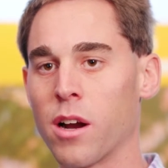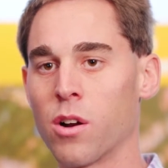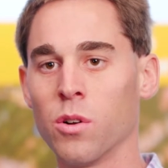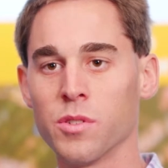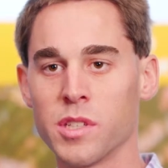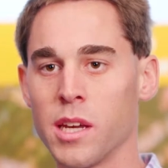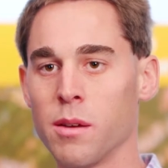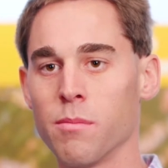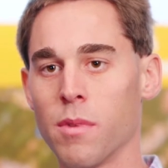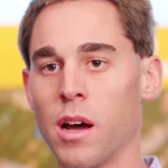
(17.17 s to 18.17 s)
Our whole
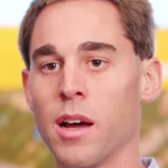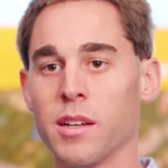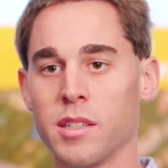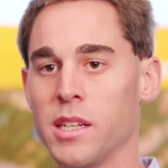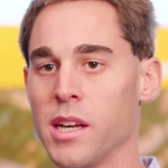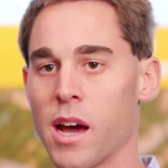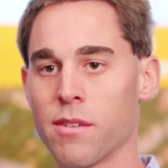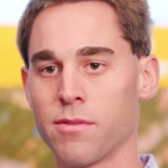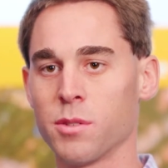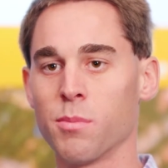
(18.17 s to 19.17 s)
team at
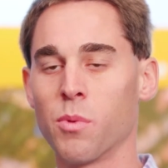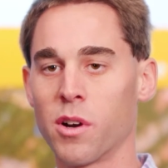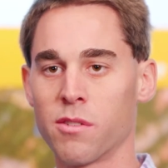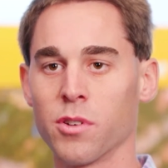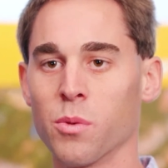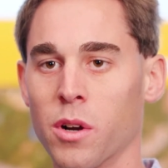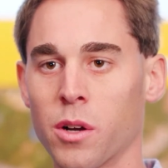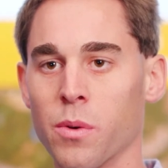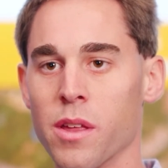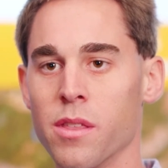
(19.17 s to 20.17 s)
TDF has been wonderful to
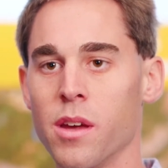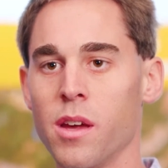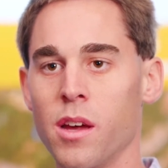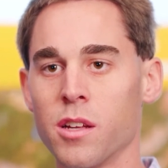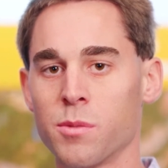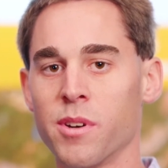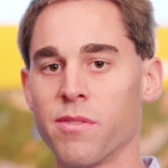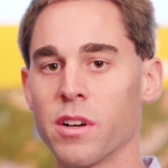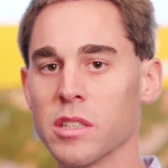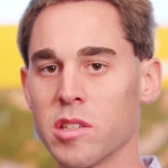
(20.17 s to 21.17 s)
work with. It's been a
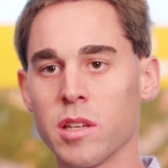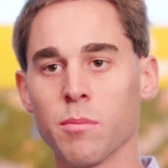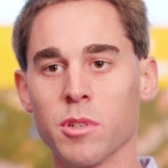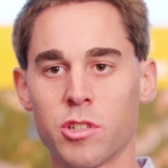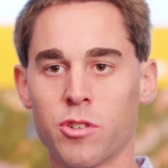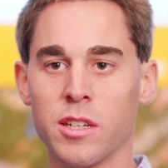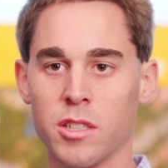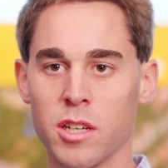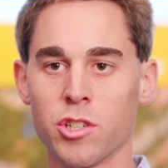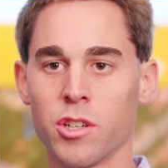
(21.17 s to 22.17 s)
fairly seamless
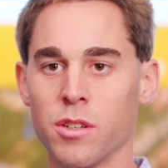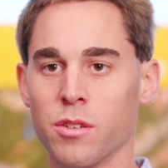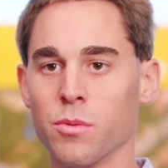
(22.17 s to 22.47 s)
transition.